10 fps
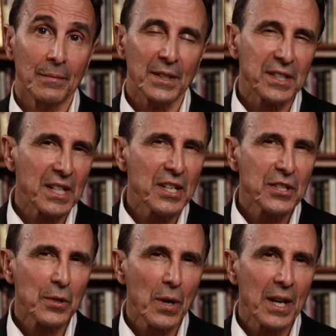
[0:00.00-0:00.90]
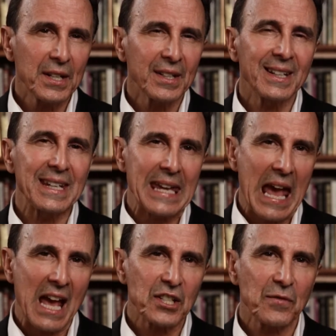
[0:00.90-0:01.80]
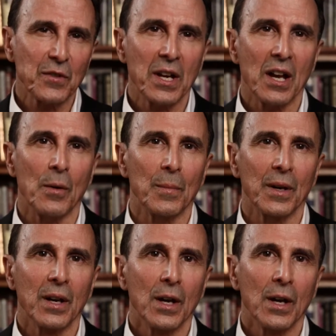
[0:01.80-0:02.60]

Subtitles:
but to his credit, he asked for help.